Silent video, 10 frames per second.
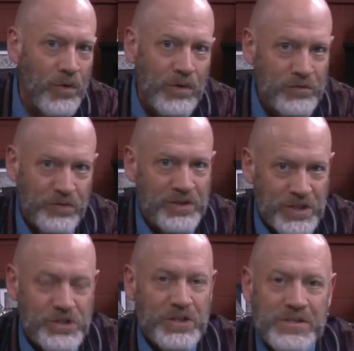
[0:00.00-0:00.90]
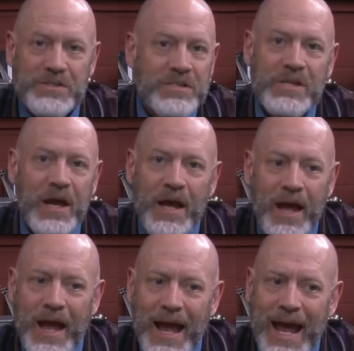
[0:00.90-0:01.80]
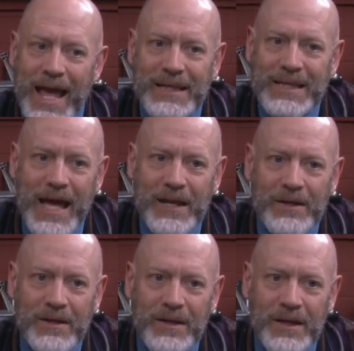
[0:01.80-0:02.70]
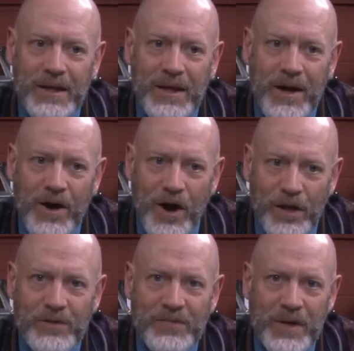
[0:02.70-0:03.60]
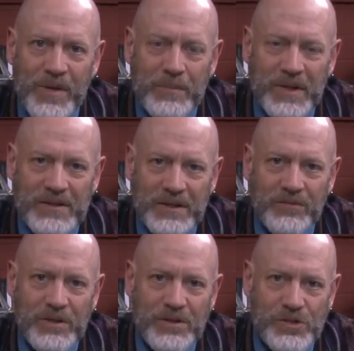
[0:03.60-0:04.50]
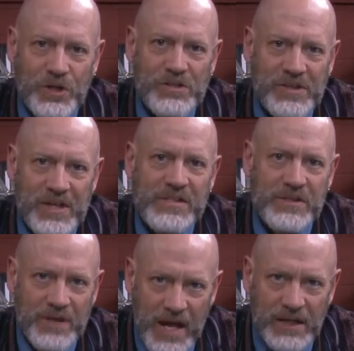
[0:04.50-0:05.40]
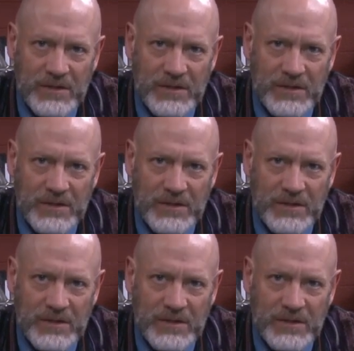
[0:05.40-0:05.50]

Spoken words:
traditions, and yet all of them had been delivered to the church of Thessalonica.